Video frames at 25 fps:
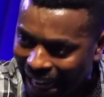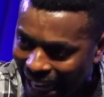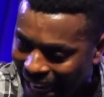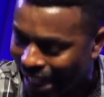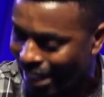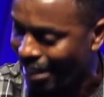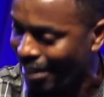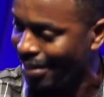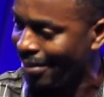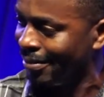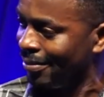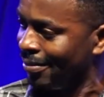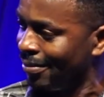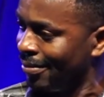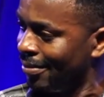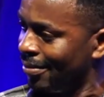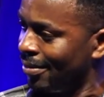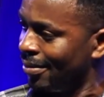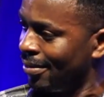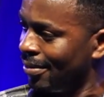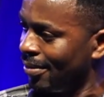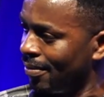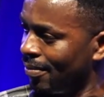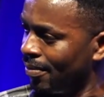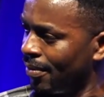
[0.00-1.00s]
in.
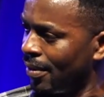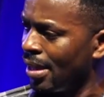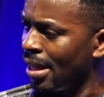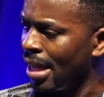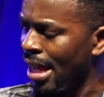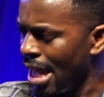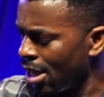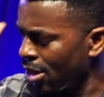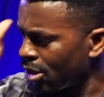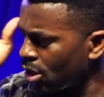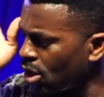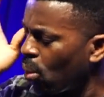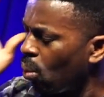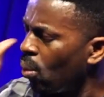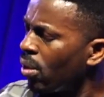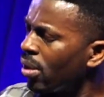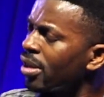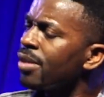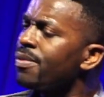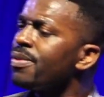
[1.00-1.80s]
So, one